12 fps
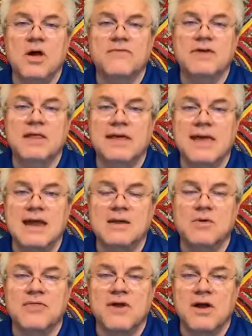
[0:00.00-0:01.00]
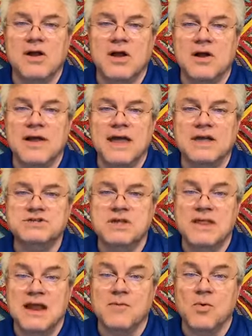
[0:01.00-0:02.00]
affiliated with our congregation
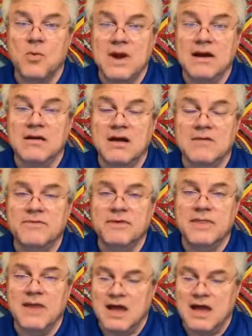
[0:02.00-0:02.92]
that I'm aware of in the